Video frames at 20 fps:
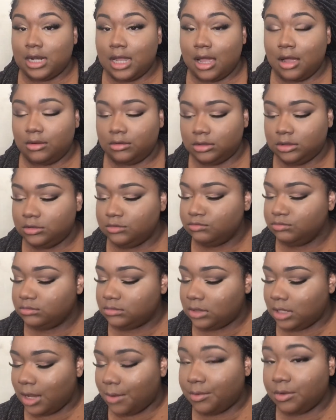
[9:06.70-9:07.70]
Now
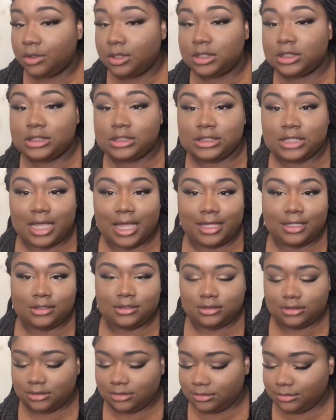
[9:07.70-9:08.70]
I'm gonna set,